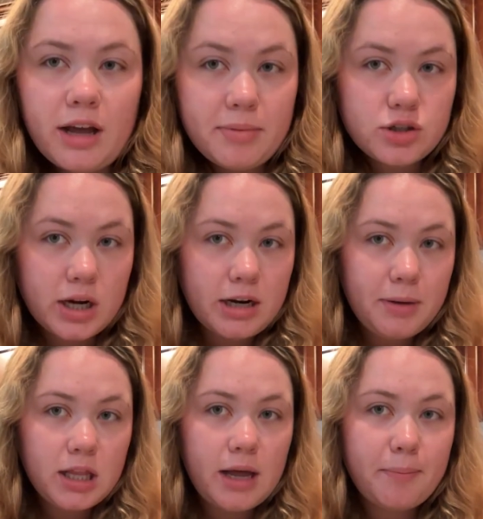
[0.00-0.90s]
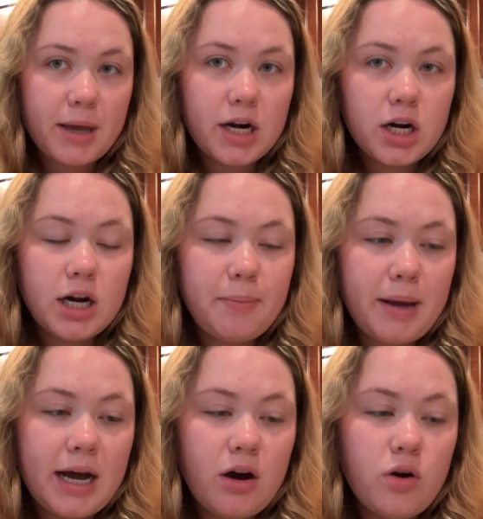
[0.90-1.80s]
I've been trying to be a lot better
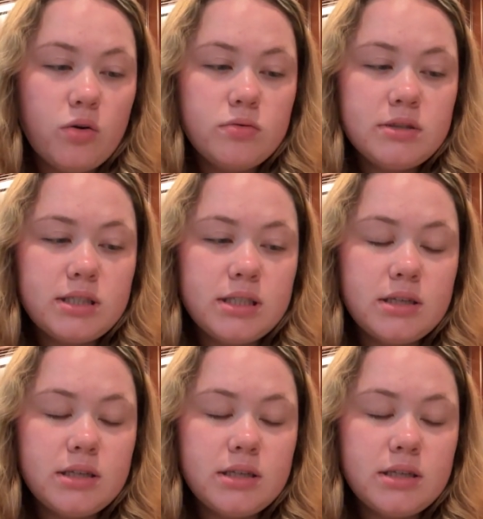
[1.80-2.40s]
about